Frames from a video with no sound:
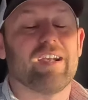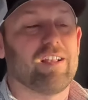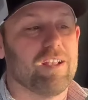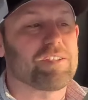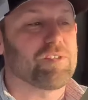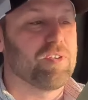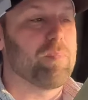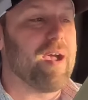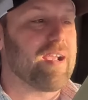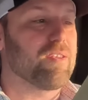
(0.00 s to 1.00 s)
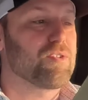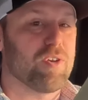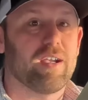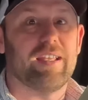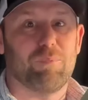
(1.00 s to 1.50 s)
cluster in the back of the
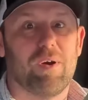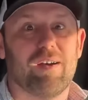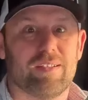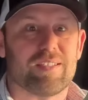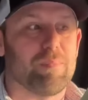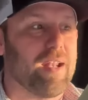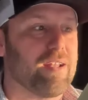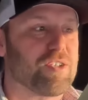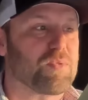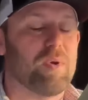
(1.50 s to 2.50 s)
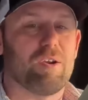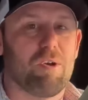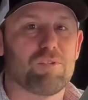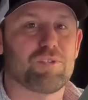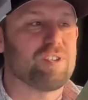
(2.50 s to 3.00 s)
truck it was. I mean, I just went
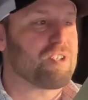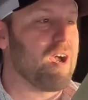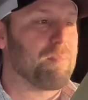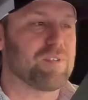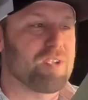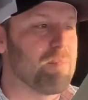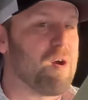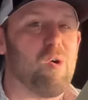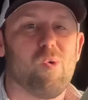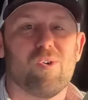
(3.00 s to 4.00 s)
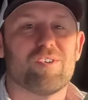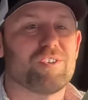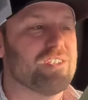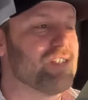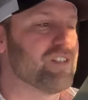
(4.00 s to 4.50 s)
grocery shopping, so I had my
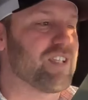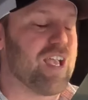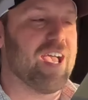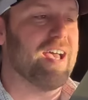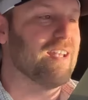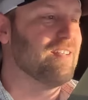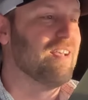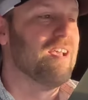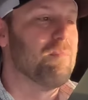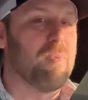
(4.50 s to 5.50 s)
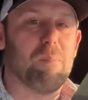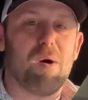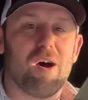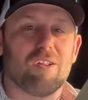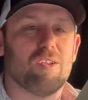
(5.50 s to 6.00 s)
oranges, I had my
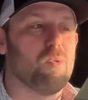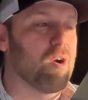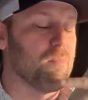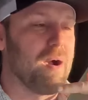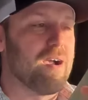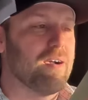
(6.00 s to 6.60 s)
bottle of, or my,